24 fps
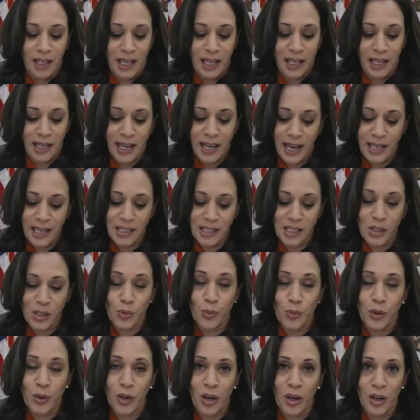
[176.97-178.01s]
in
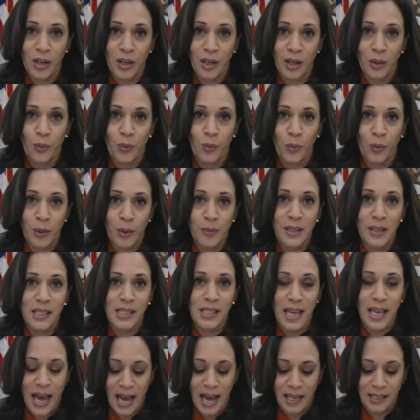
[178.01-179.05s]
cases regarding
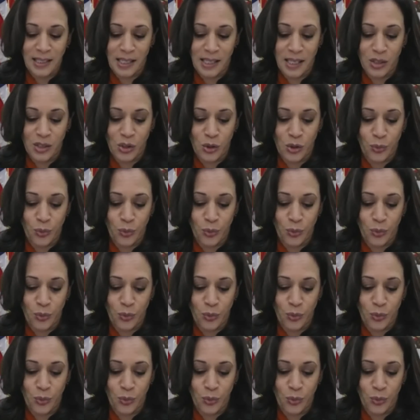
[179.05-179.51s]
women's access